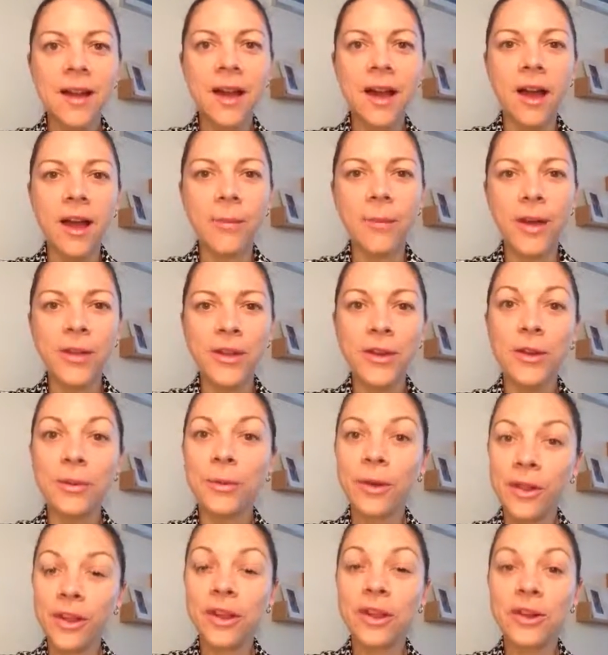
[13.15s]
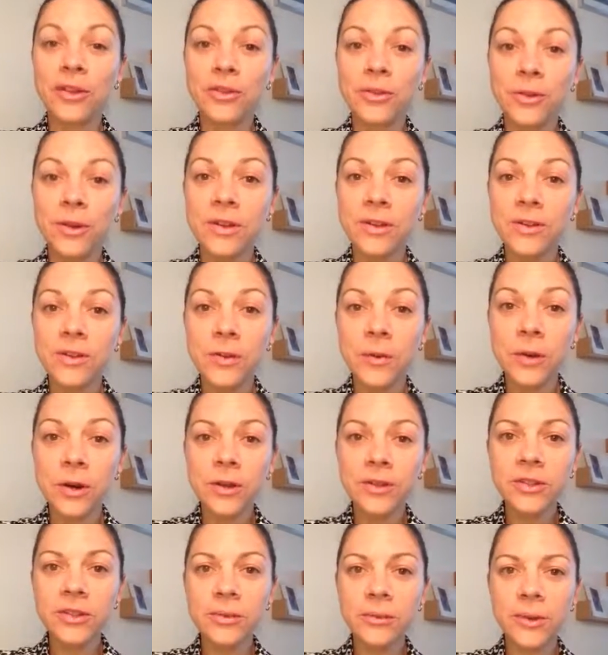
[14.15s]
I think you're really going to enjoy this
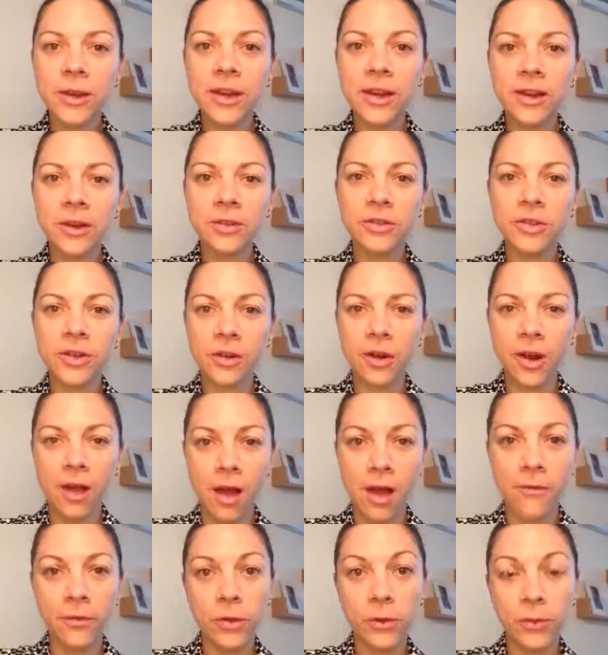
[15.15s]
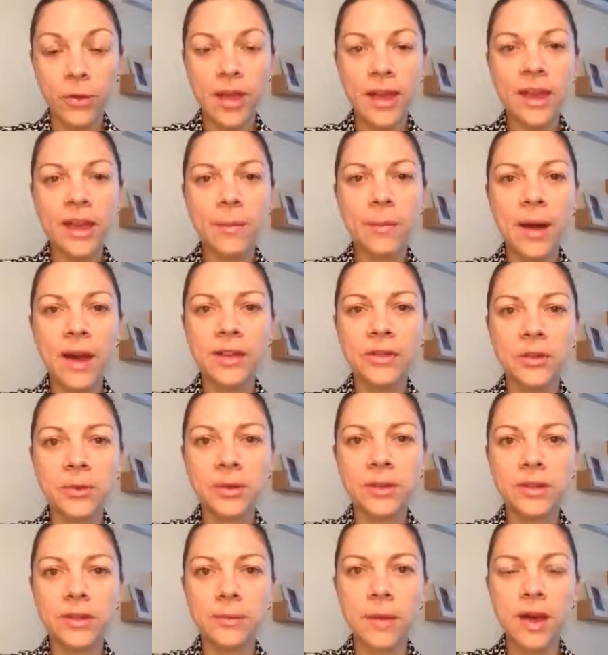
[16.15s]
course. We are starting off the week by
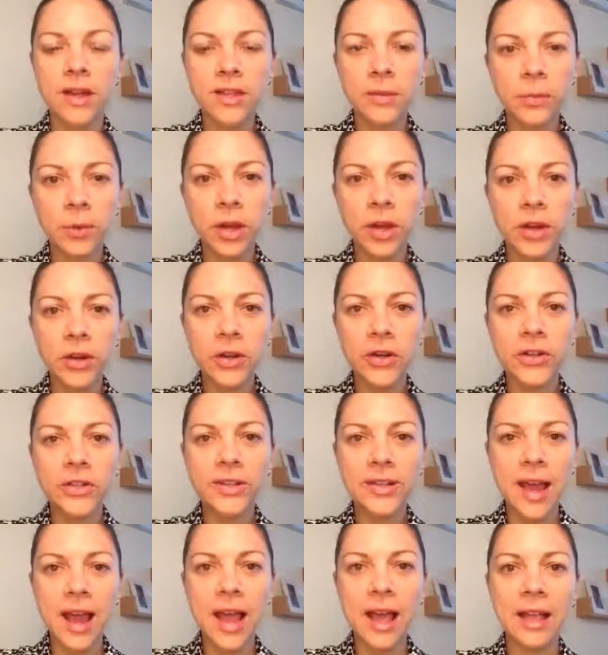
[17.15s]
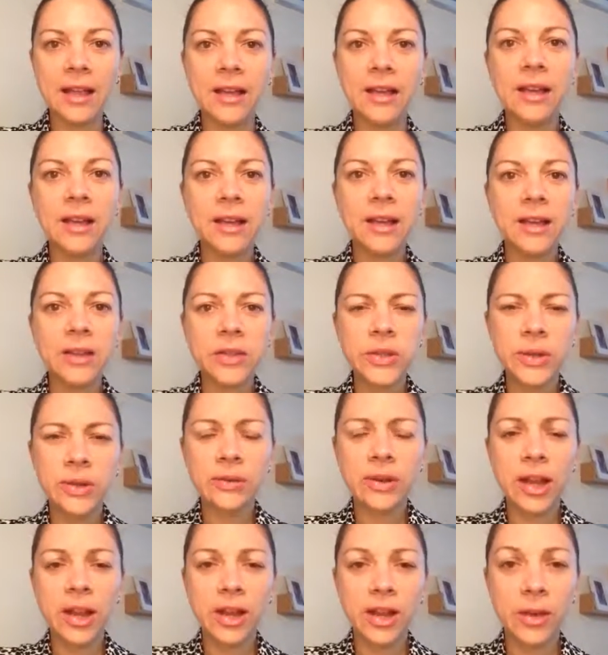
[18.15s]
doing some icebreakers and sort
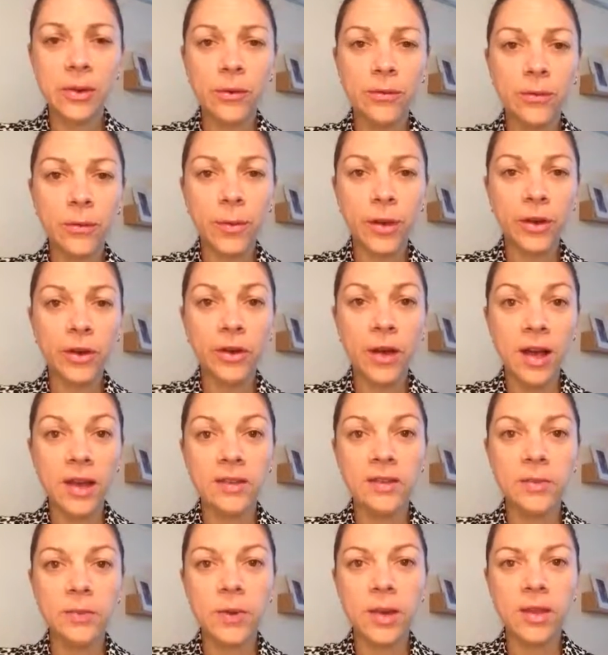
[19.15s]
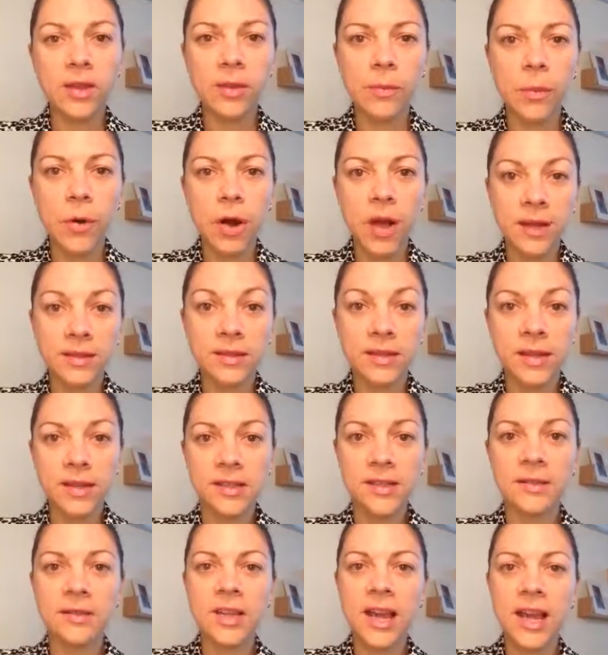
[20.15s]
of getting you familiarized with the
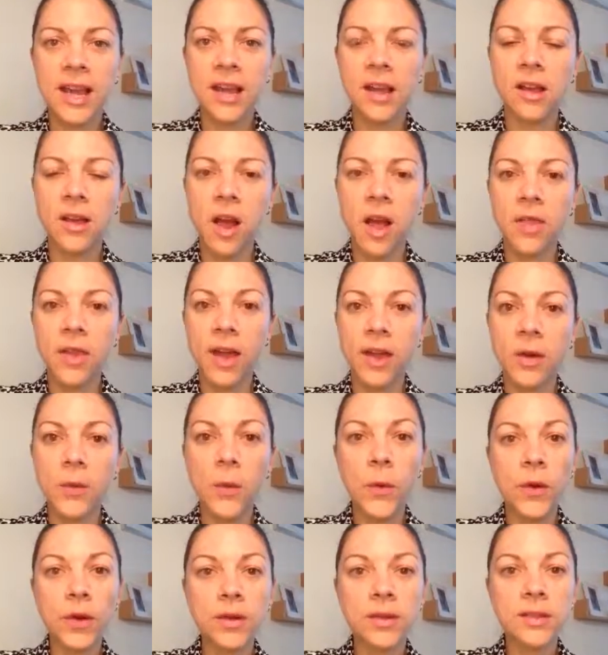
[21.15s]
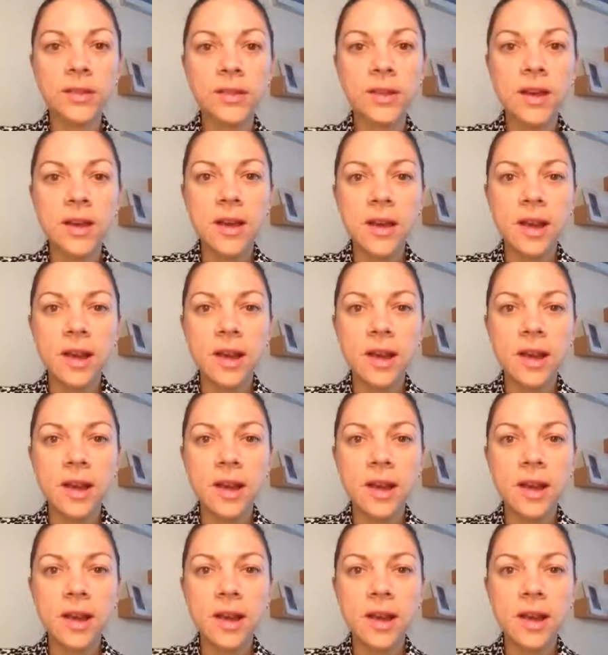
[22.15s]
process of taking an online course.